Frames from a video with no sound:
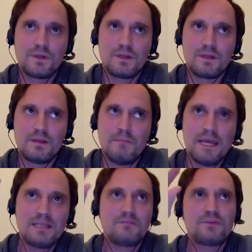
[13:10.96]
the
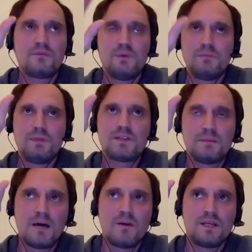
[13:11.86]
main difference will be
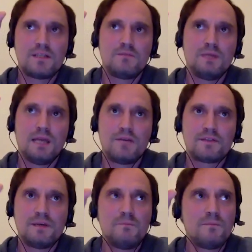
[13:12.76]
somehow that you will have
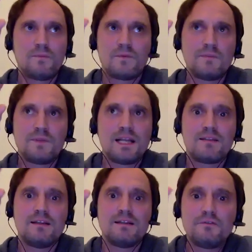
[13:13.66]
something like
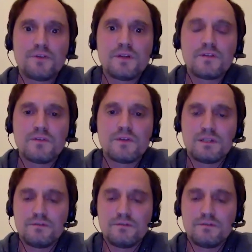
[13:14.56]
the difference of the